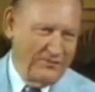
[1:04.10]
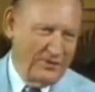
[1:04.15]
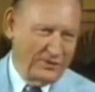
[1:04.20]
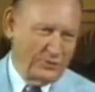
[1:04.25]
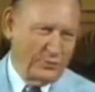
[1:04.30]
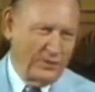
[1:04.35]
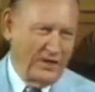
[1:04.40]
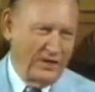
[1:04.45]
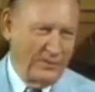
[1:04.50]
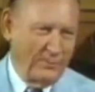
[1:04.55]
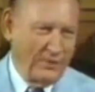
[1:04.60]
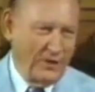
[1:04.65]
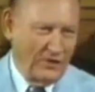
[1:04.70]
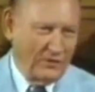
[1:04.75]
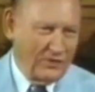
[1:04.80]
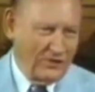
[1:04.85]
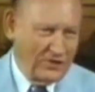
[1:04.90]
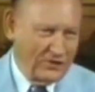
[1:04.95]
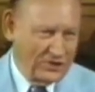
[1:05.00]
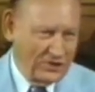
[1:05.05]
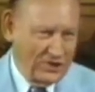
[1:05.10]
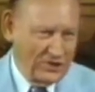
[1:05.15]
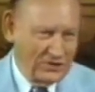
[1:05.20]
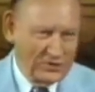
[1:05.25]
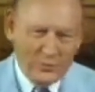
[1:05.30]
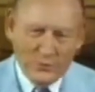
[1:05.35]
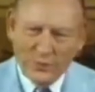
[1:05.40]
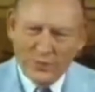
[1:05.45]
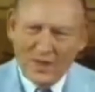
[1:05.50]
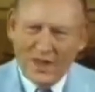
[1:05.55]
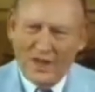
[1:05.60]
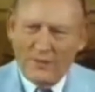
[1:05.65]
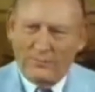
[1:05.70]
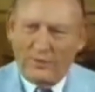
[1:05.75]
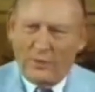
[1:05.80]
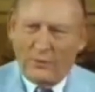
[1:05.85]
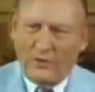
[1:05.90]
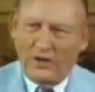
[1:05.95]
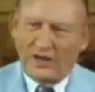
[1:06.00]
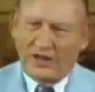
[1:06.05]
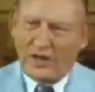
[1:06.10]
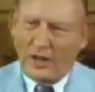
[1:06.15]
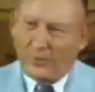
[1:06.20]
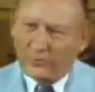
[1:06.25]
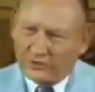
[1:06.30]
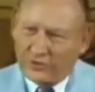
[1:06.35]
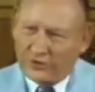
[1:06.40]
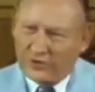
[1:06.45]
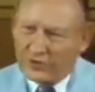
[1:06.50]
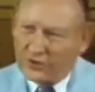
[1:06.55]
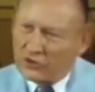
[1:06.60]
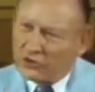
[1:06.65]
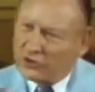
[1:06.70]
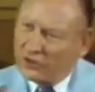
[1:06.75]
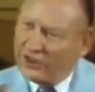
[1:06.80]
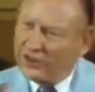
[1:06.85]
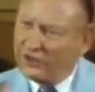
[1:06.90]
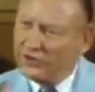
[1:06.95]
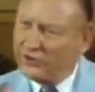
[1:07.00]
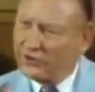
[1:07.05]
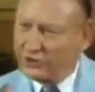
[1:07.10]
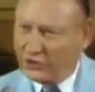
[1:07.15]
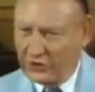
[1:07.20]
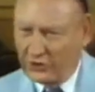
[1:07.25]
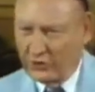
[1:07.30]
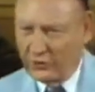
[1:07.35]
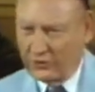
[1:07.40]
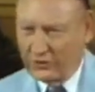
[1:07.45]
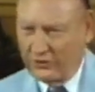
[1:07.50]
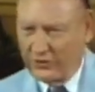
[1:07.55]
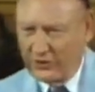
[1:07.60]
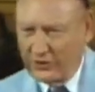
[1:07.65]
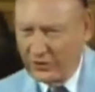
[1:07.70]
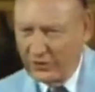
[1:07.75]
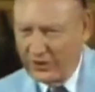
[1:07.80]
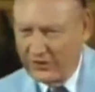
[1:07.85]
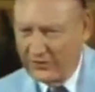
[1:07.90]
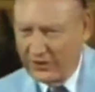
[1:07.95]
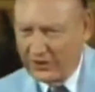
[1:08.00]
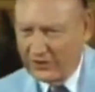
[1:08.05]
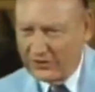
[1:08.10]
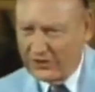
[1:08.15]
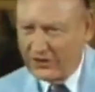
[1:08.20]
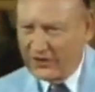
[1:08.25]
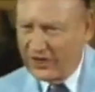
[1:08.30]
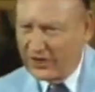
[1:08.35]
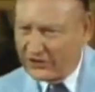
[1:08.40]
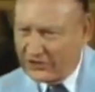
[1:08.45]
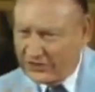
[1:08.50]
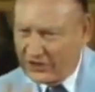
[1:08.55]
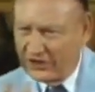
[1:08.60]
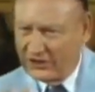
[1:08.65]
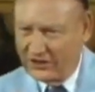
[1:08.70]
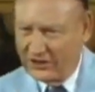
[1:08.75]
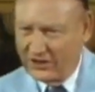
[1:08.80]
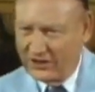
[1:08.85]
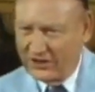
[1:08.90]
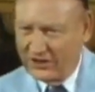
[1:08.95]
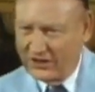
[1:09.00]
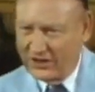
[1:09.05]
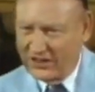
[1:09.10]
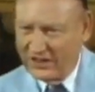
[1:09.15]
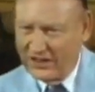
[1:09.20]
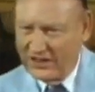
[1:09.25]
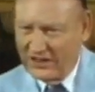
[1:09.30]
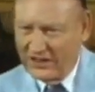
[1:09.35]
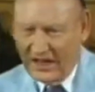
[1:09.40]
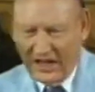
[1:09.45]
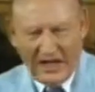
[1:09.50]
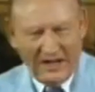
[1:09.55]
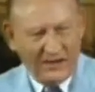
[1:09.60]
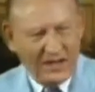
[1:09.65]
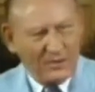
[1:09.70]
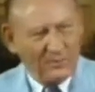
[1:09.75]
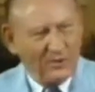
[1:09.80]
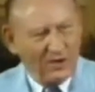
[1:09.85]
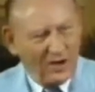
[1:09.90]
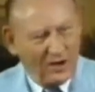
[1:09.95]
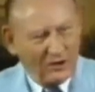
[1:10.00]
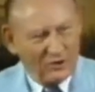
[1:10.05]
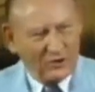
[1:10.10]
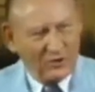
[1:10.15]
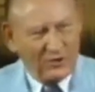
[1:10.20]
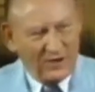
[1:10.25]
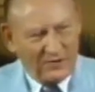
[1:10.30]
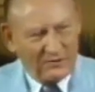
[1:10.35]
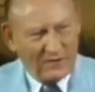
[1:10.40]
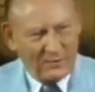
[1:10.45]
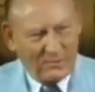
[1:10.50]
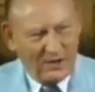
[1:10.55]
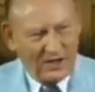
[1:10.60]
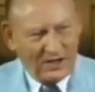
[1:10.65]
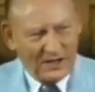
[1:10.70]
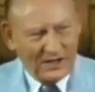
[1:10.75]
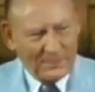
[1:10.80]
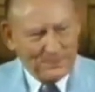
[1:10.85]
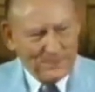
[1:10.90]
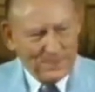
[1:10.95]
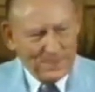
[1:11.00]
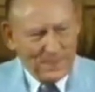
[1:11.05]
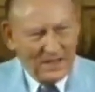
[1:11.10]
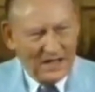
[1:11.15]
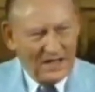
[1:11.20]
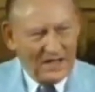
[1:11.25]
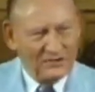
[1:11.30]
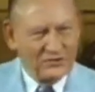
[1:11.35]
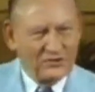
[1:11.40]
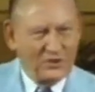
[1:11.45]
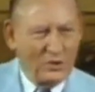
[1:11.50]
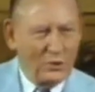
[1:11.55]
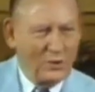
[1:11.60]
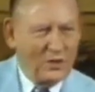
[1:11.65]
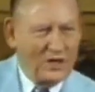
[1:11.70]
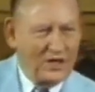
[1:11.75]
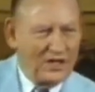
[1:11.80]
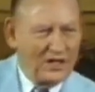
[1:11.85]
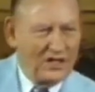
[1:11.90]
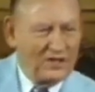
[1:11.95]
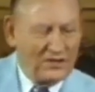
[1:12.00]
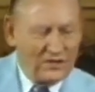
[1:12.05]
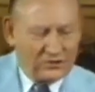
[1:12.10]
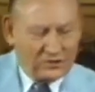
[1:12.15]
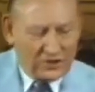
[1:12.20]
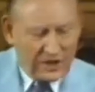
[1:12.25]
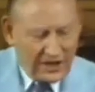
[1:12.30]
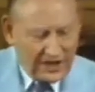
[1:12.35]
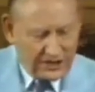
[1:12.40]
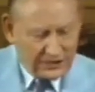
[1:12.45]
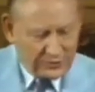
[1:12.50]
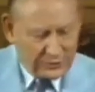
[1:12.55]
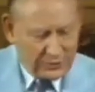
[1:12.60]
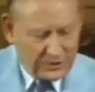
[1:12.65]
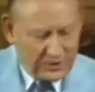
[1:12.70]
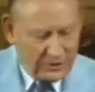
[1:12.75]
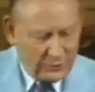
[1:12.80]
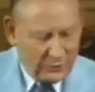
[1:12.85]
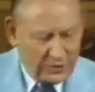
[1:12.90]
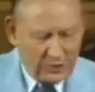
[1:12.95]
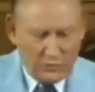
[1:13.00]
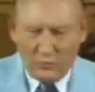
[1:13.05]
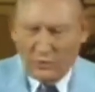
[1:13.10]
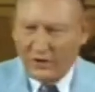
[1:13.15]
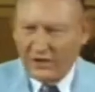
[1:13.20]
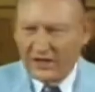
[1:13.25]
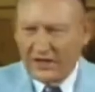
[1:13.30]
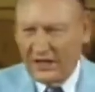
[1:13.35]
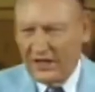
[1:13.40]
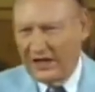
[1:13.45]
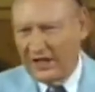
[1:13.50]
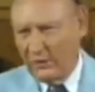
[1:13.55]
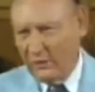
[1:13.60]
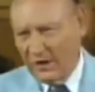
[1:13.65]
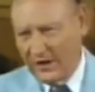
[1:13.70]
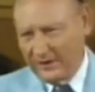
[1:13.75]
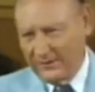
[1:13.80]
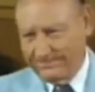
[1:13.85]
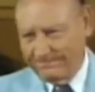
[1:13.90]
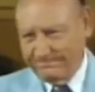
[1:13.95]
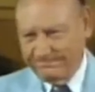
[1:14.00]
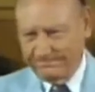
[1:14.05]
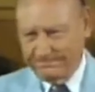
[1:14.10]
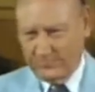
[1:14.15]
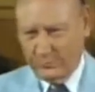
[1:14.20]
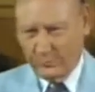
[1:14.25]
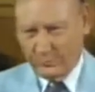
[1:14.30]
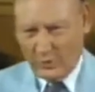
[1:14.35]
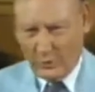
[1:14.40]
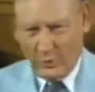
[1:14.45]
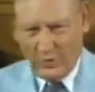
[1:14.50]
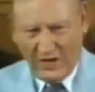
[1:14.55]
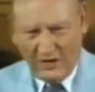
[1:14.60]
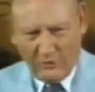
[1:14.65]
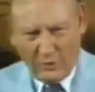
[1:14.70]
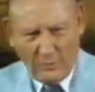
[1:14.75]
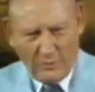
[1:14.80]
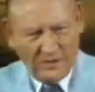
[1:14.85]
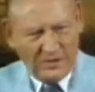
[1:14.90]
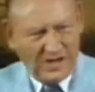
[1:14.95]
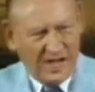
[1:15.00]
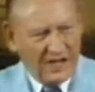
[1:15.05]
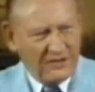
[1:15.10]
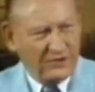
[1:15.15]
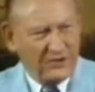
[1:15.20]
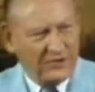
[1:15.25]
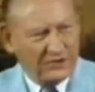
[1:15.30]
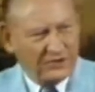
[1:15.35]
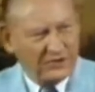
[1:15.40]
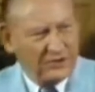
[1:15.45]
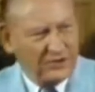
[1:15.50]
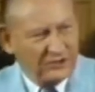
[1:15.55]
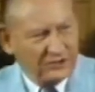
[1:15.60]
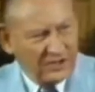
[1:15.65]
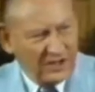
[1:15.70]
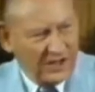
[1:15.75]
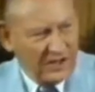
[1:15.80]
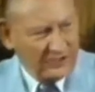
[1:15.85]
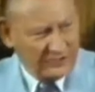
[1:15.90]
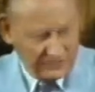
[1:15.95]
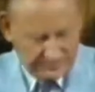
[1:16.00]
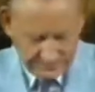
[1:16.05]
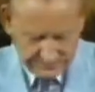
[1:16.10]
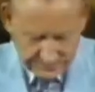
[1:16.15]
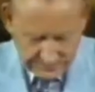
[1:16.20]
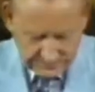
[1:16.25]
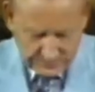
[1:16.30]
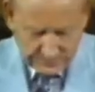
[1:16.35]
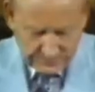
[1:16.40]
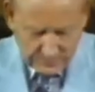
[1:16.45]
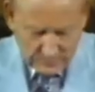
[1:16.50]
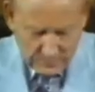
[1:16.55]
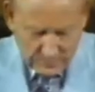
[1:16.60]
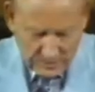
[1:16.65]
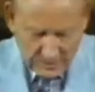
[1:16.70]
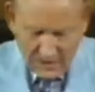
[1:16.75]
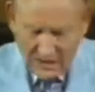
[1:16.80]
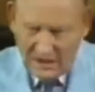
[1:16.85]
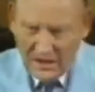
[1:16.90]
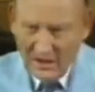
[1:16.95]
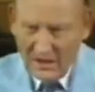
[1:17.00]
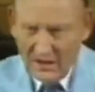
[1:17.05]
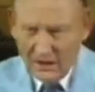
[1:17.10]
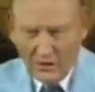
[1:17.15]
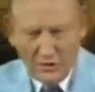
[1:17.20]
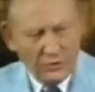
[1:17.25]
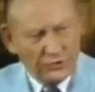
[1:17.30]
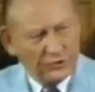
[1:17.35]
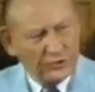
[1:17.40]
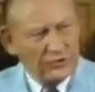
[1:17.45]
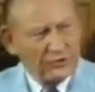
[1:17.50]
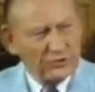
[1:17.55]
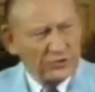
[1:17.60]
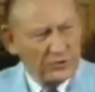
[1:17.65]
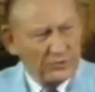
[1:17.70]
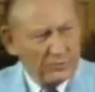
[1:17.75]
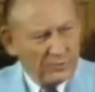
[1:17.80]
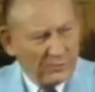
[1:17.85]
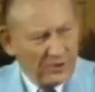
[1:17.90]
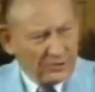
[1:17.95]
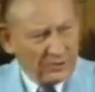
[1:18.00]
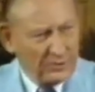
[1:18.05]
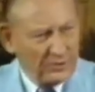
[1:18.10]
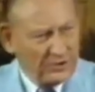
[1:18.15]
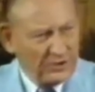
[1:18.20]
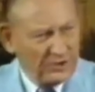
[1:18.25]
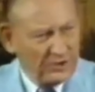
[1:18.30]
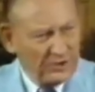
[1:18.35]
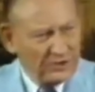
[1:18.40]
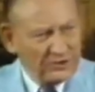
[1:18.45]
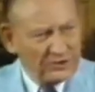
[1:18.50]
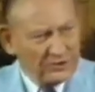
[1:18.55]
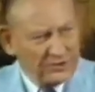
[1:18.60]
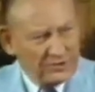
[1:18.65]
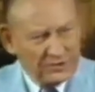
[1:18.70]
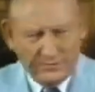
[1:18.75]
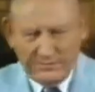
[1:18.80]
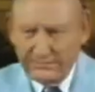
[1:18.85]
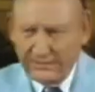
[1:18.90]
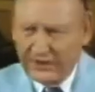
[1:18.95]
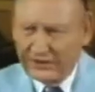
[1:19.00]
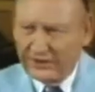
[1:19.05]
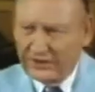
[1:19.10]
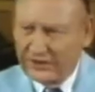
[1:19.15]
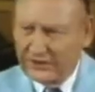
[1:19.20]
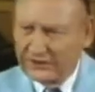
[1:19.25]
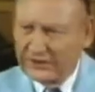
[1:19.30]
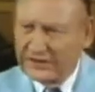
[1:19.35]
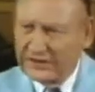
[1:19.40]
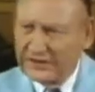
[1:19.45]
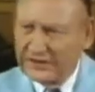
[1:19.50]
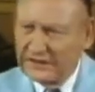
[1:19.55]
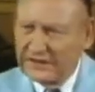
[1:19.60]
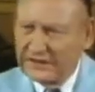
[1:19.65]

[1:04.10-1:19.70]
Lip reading: this way to belong to the church. But when it comes to the great truths of the universe, they are singular, and they belong to everybody. And so in this class, we wouldn't want anyone. We have Roman Catholics in this class, Lutherans and Presbyterians and Methodists and